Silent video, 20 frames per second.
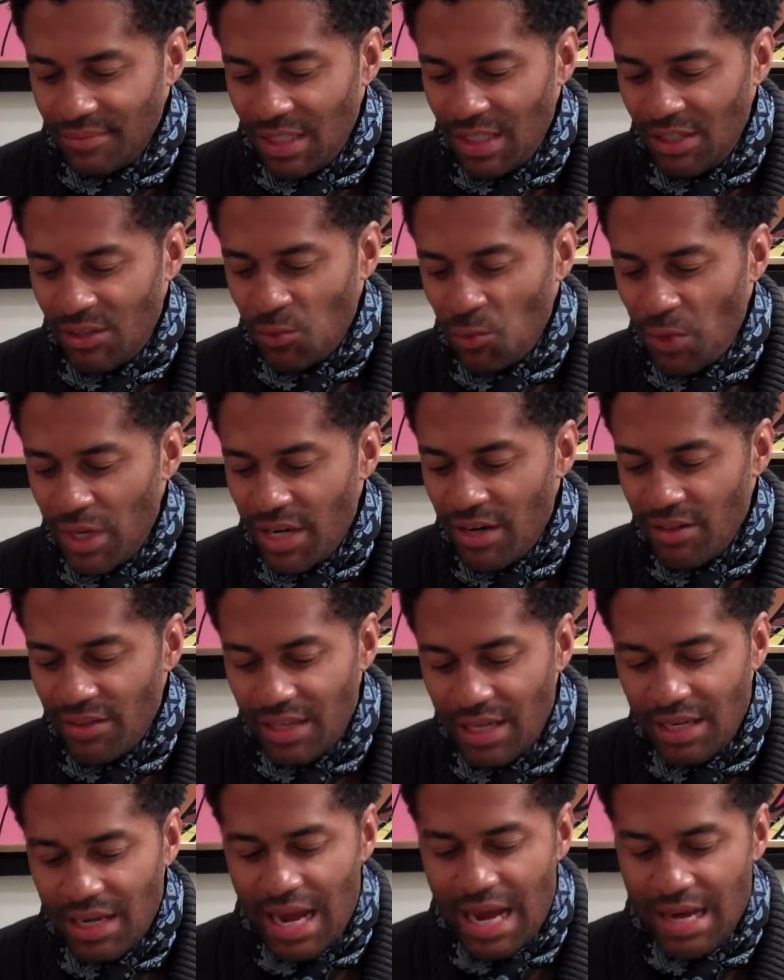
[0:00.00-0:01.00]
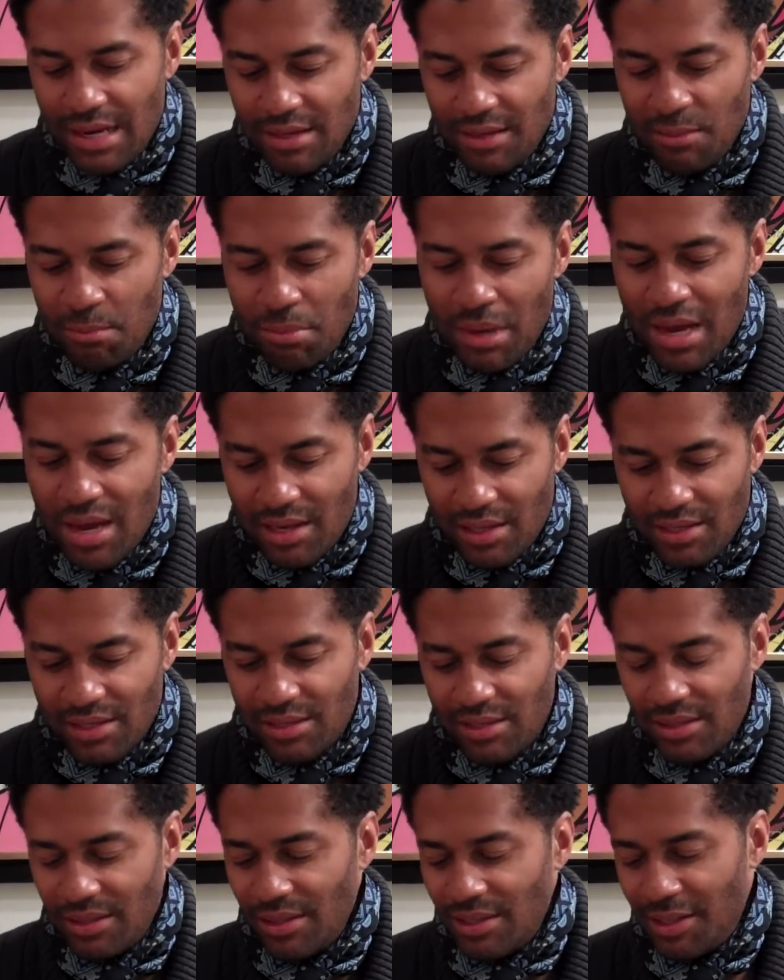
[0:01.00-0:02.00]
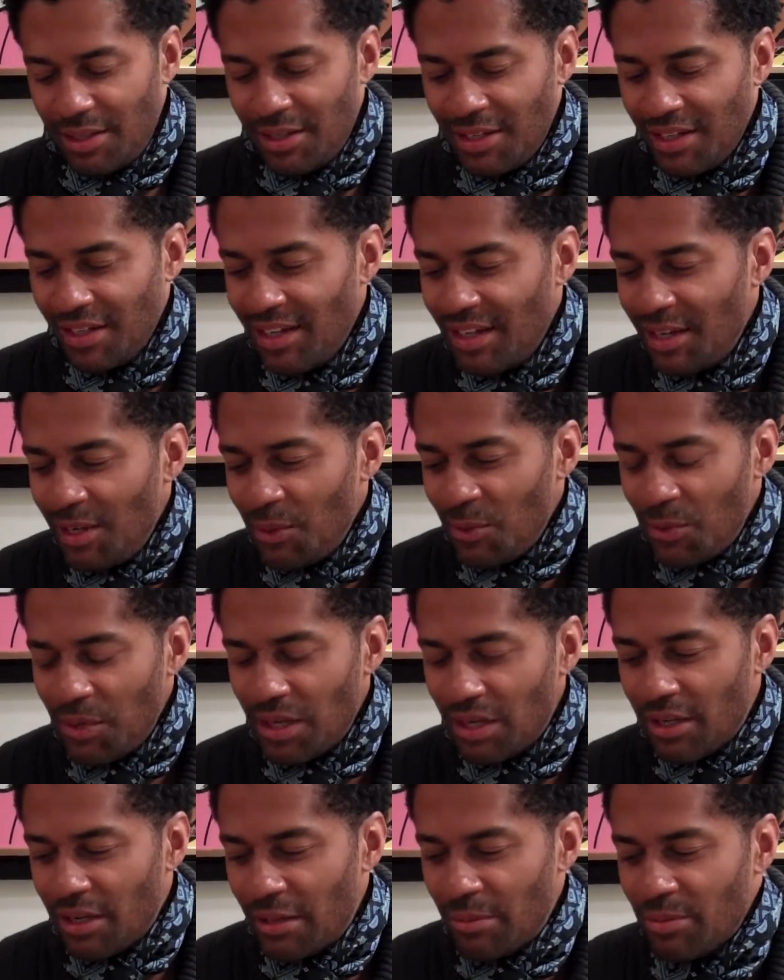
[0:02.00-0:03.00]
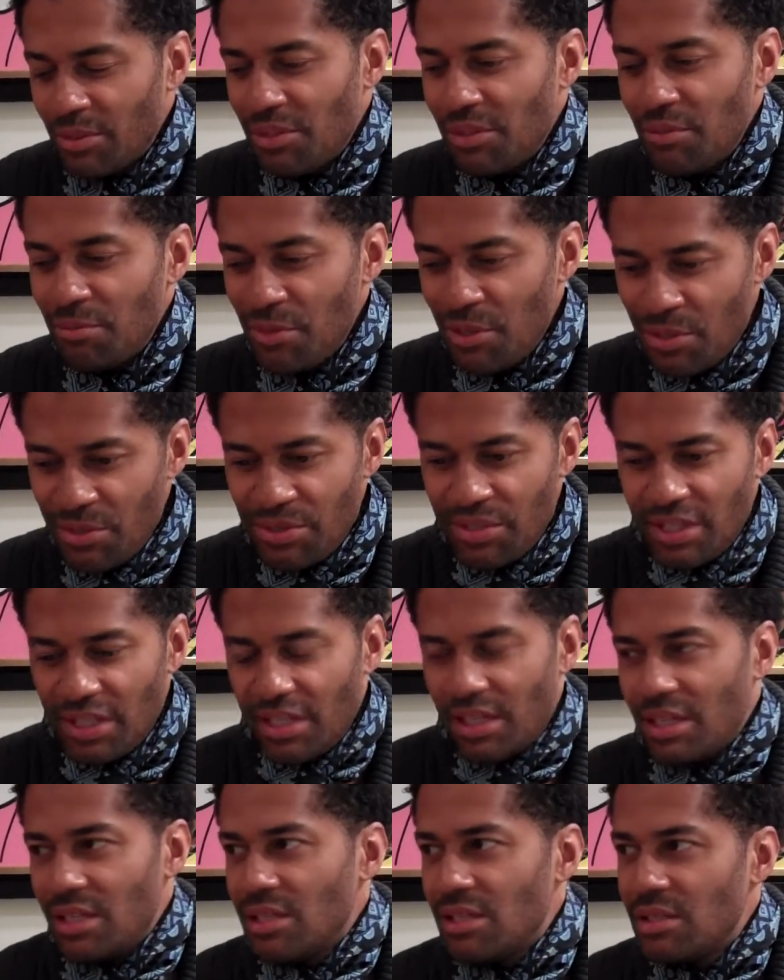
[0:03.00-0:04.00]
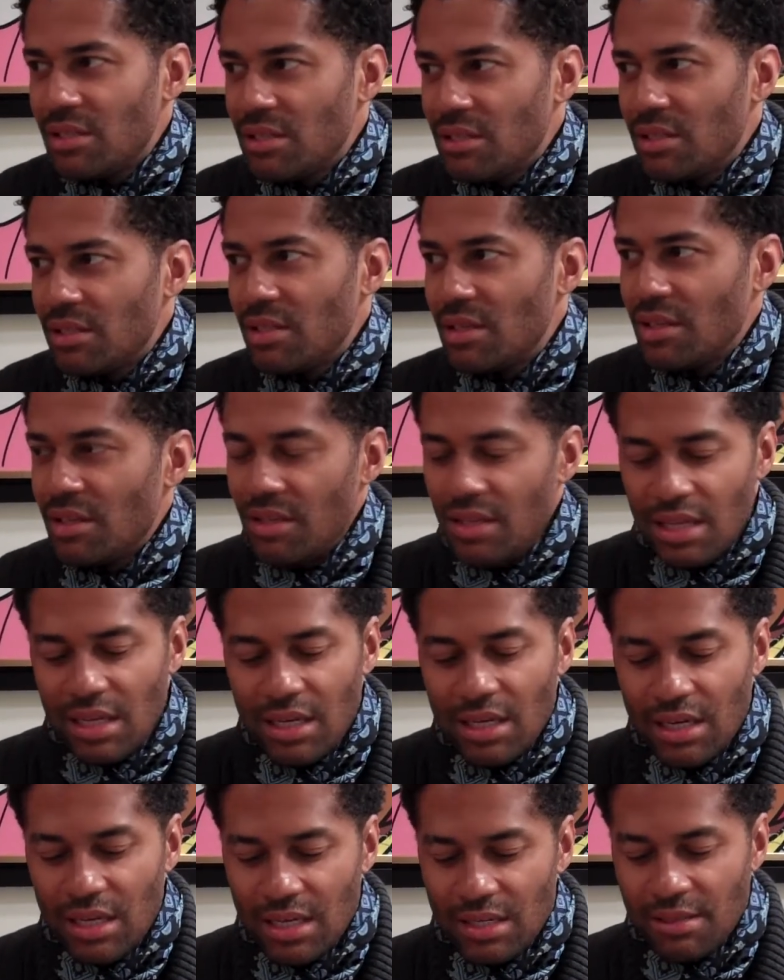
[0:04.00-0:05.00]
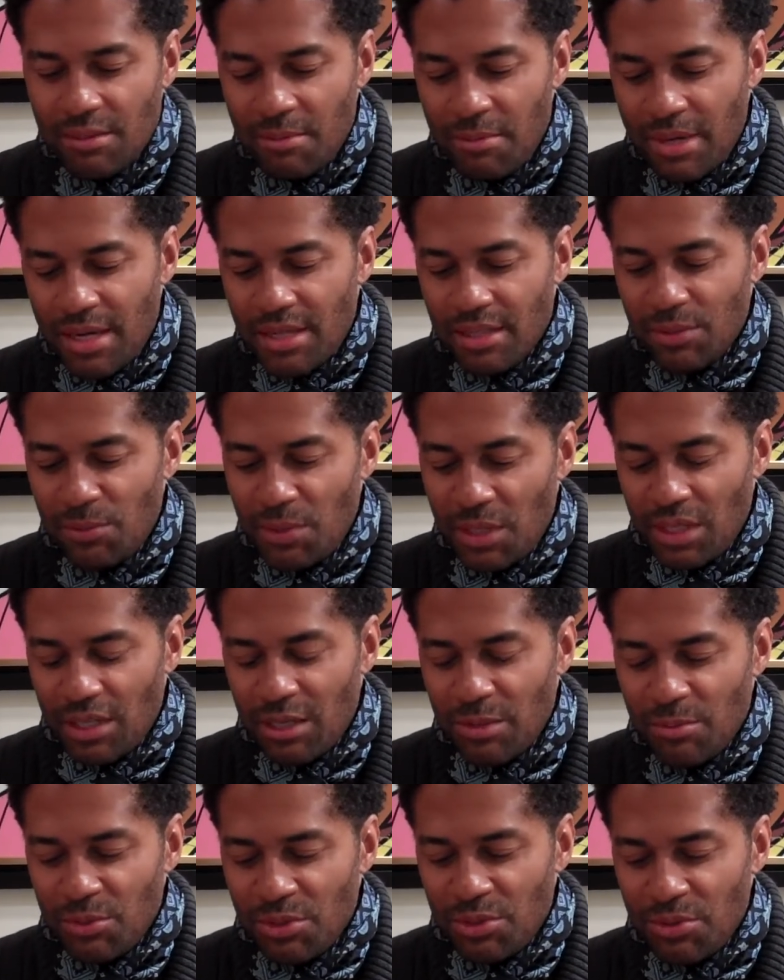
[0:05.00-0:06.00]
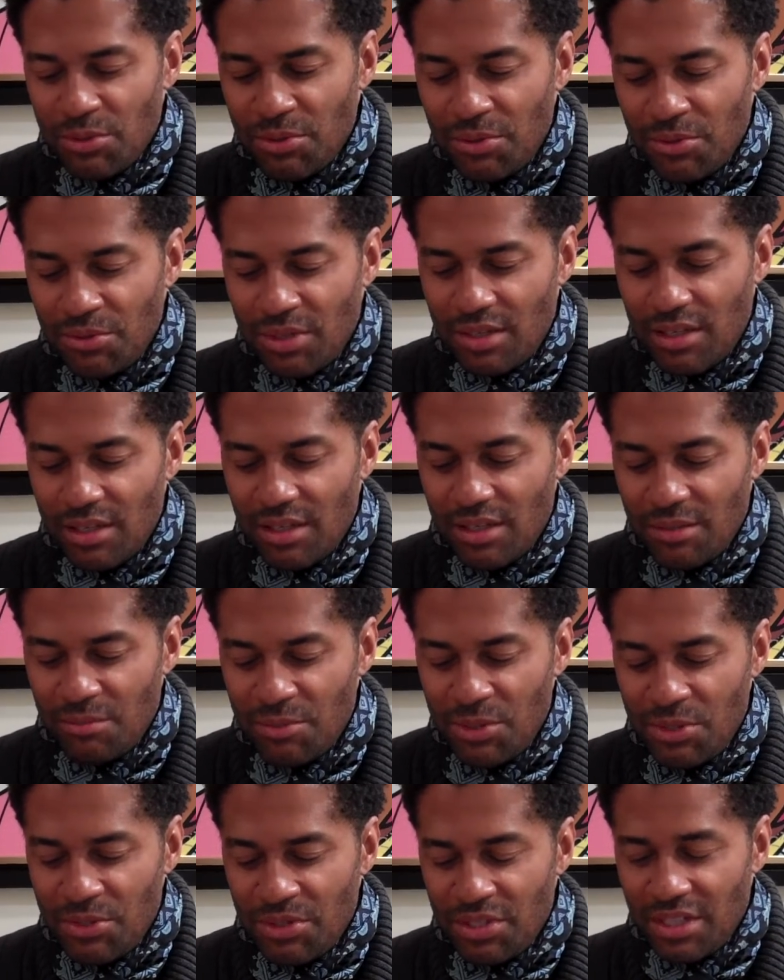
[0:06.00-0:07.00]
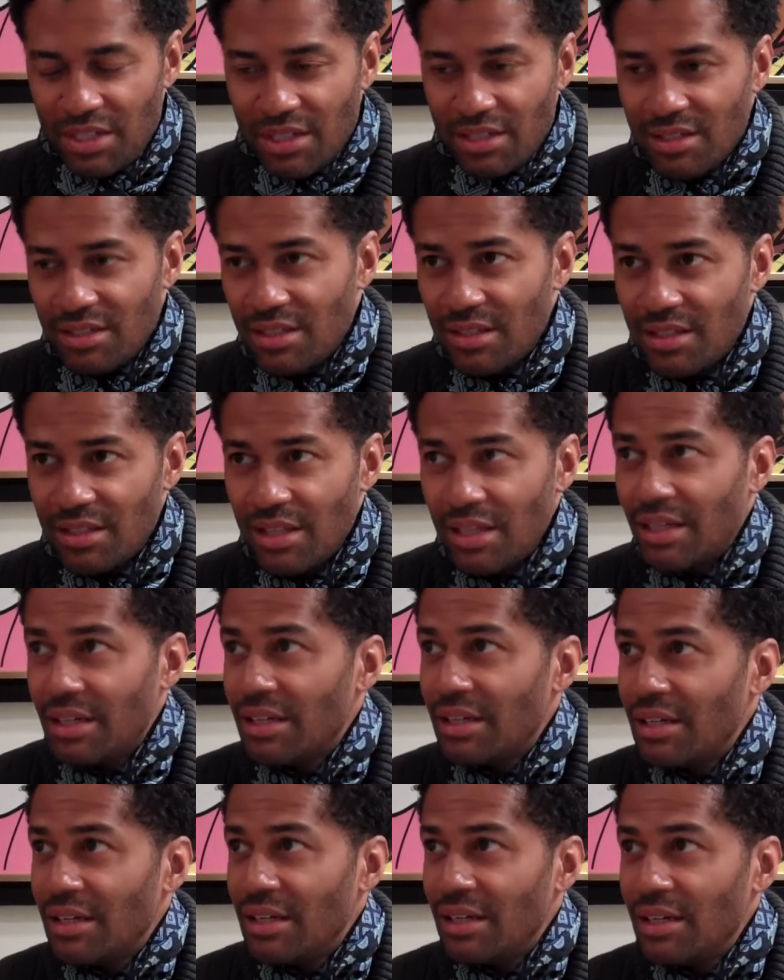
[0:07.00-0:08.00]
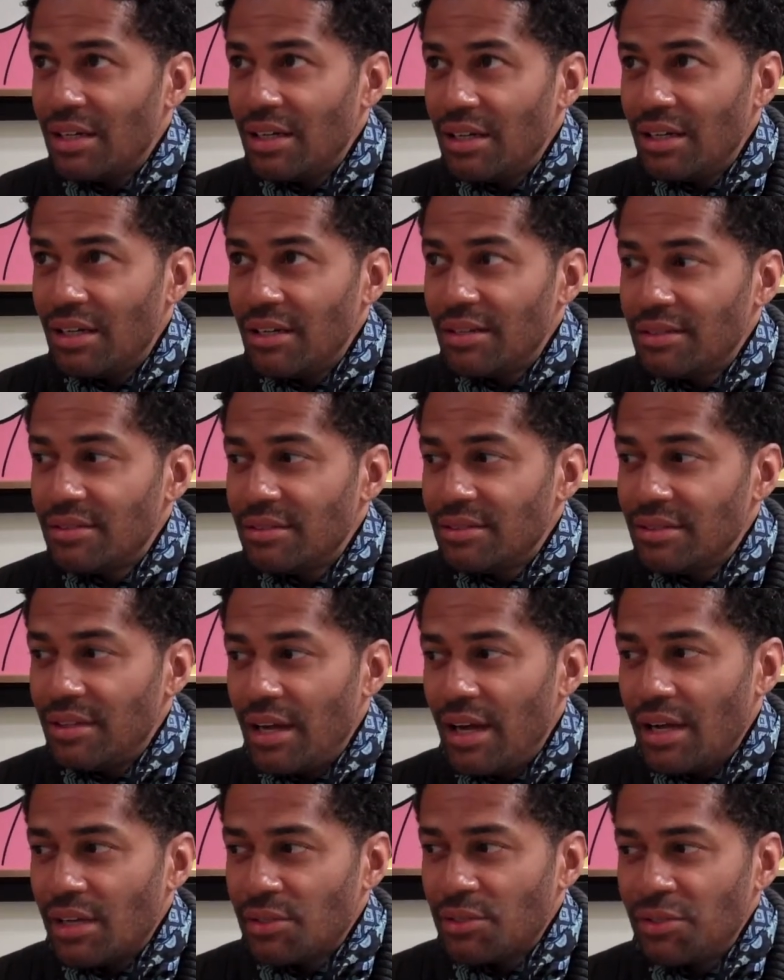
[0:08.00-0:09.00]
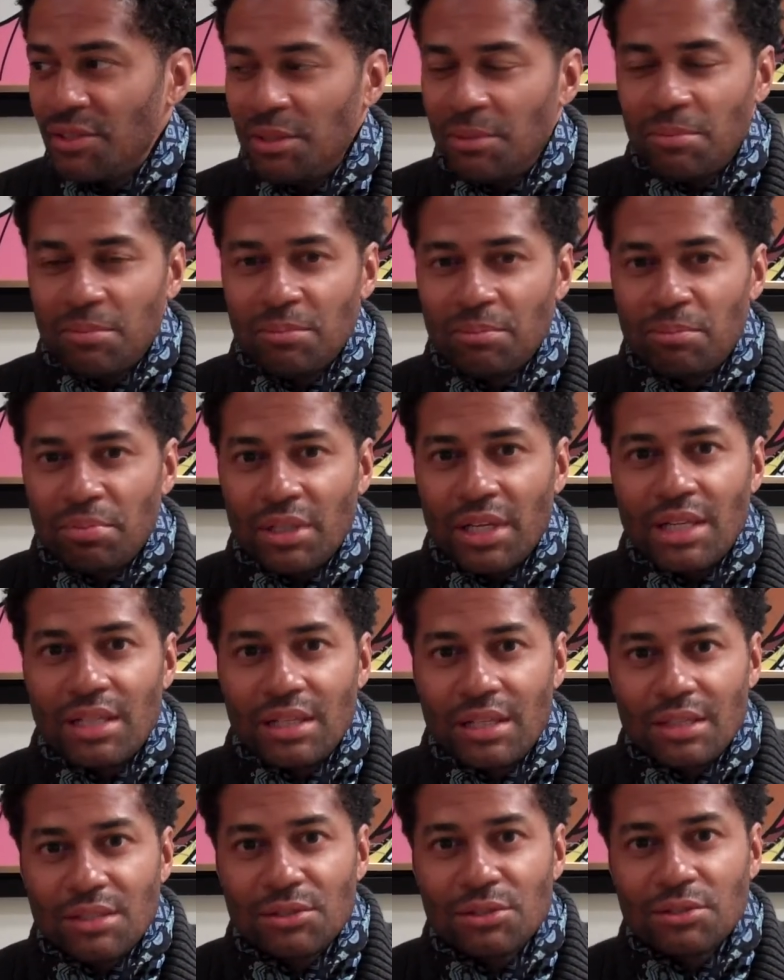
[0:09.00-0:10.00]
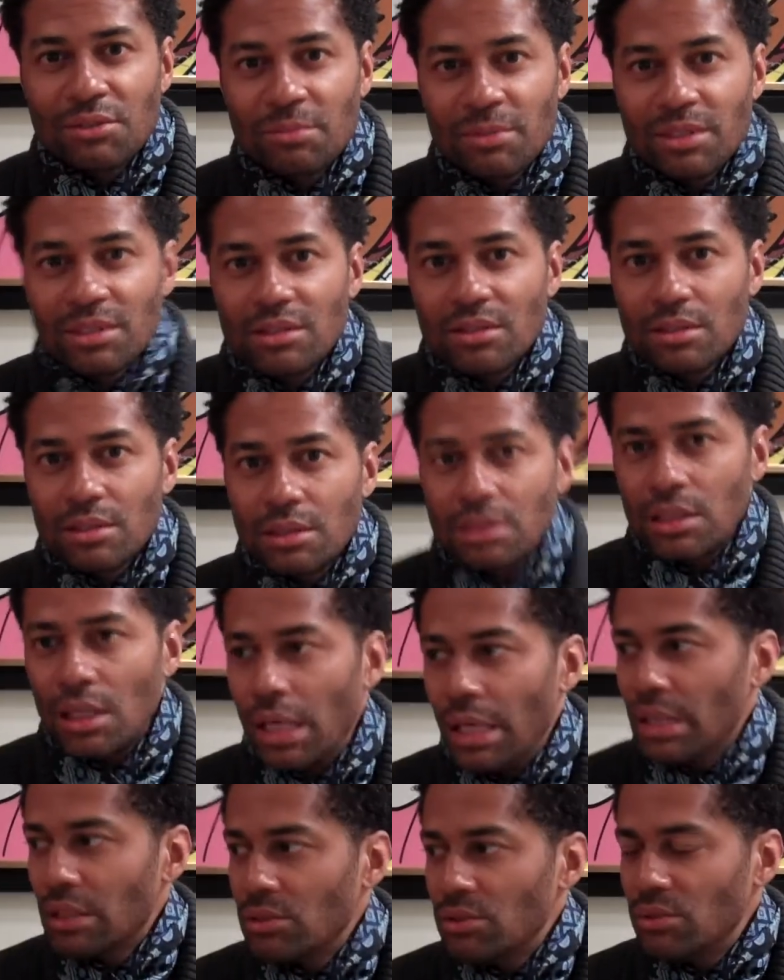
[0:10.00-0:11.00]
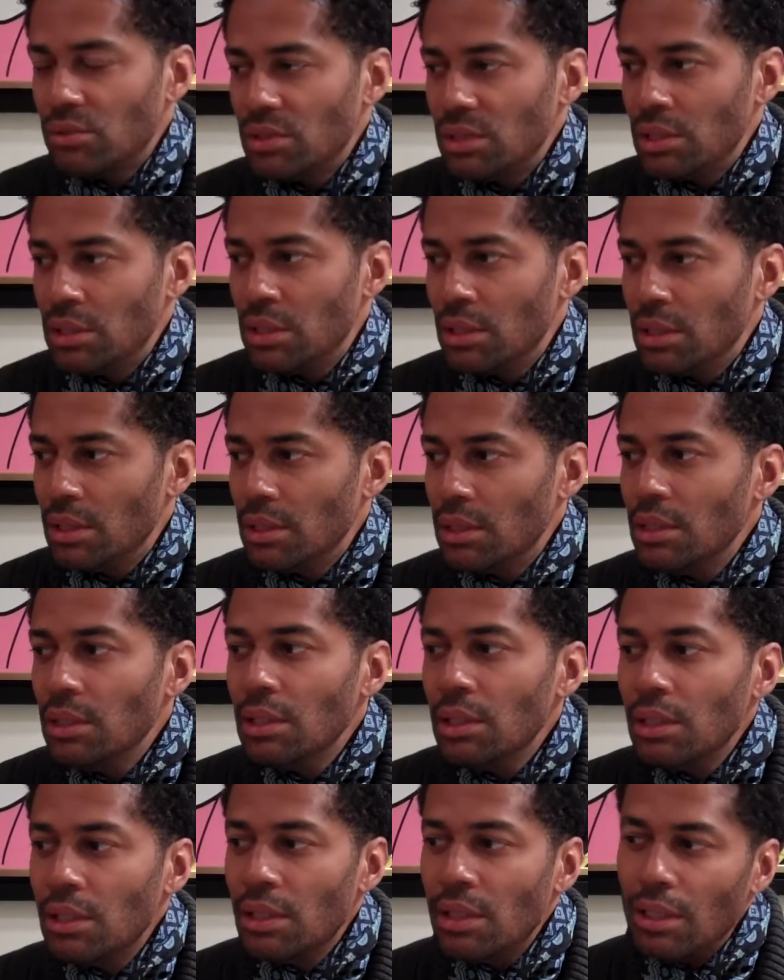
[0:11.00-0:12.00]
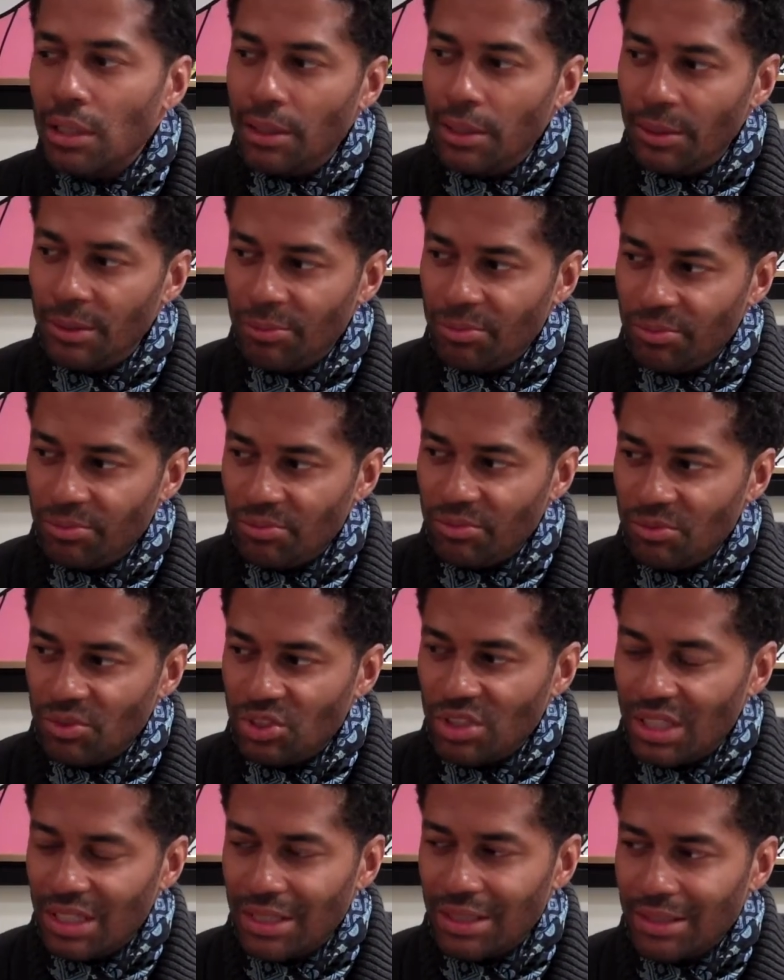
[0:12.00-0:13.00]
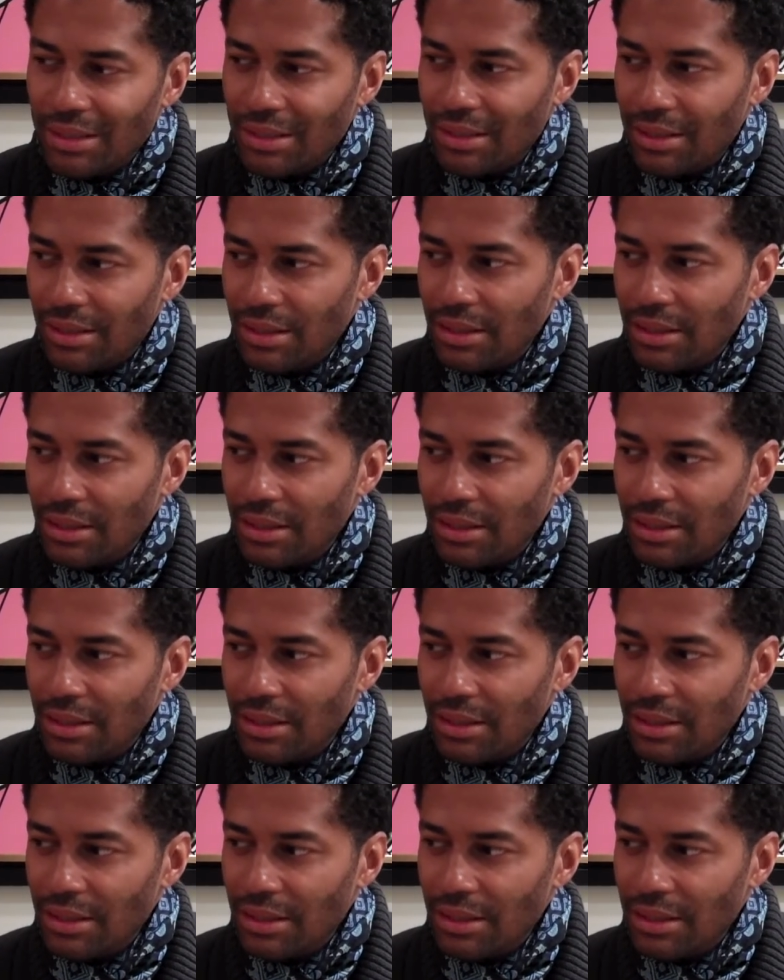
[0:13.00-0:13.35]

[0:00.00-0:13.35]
it's weird that out of the box when it comes to music is thinking out of the box when it comes to music is to think to actually play the instruments and to actually sing.